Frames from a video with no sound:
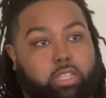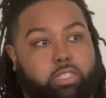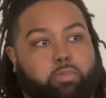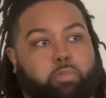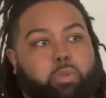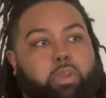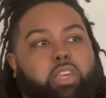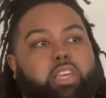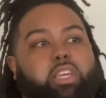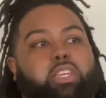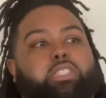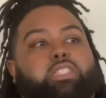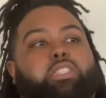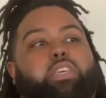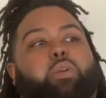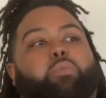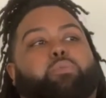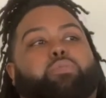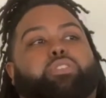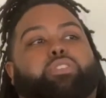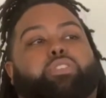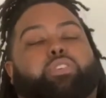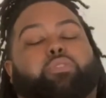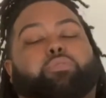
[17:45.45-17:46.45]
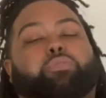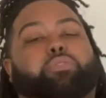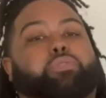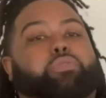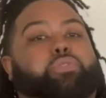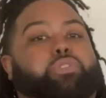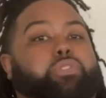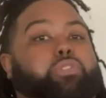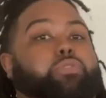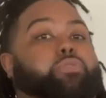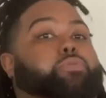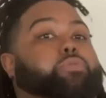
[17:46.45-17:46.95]
because they were so
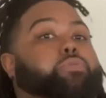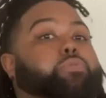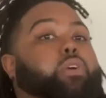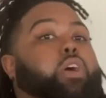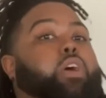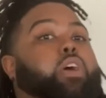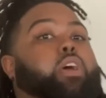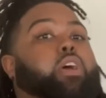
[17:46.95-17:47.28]
used to